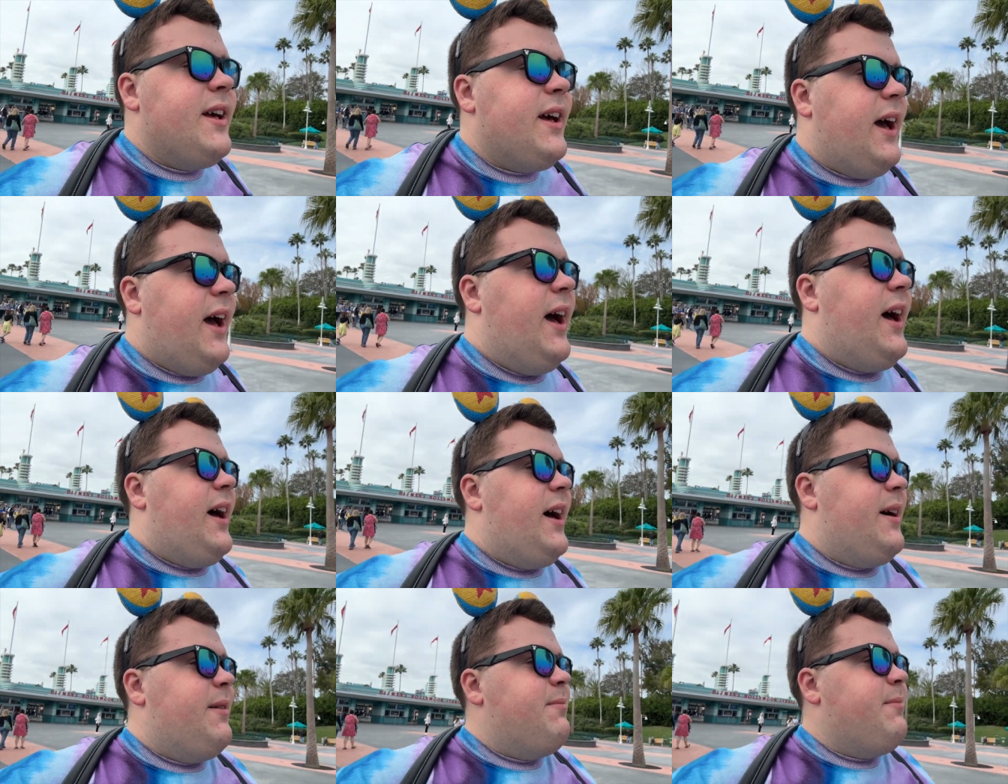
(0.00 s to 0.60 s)

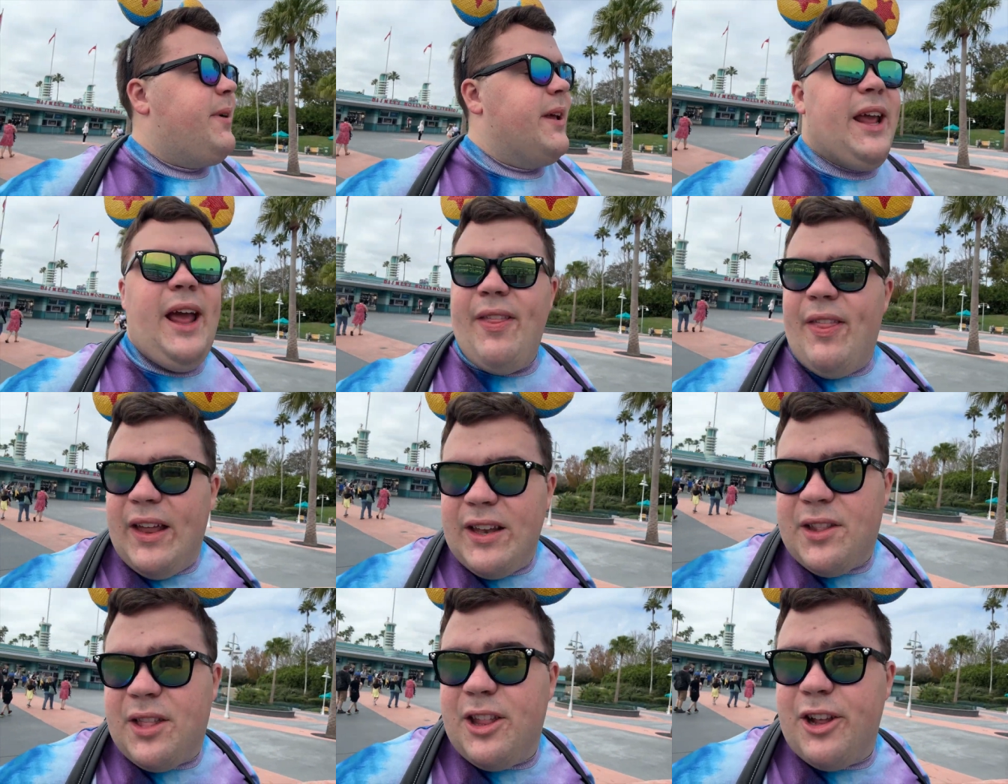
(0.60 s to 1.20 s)
But yeah,
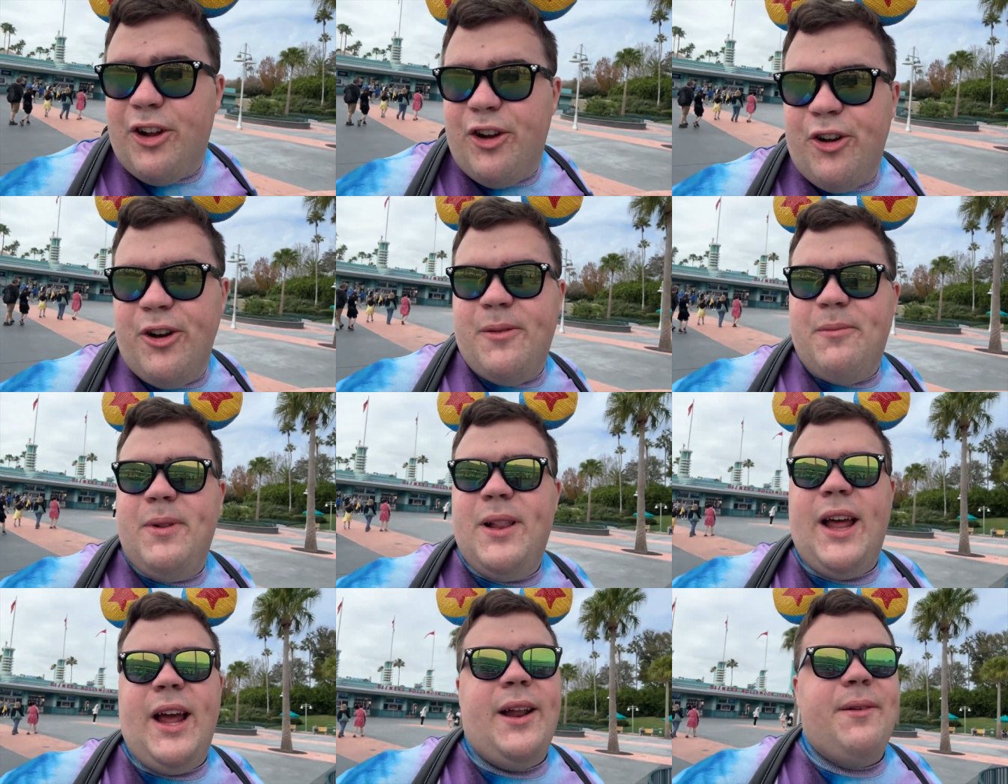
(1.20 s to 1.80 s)
that's the current
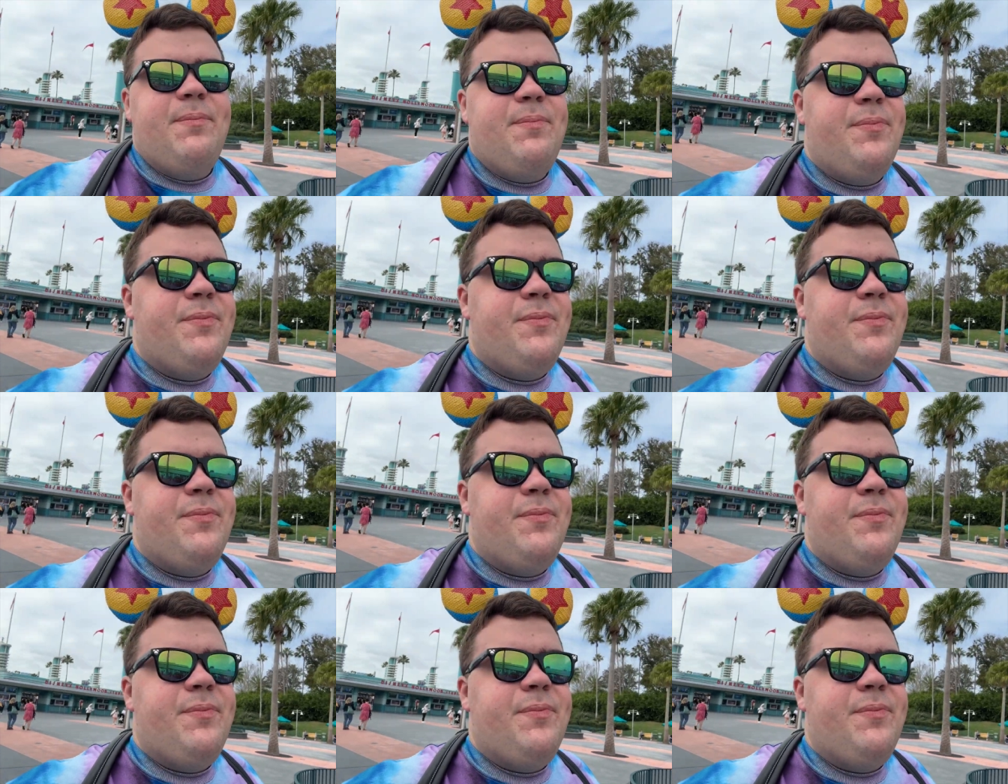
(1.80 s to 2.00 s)
plan.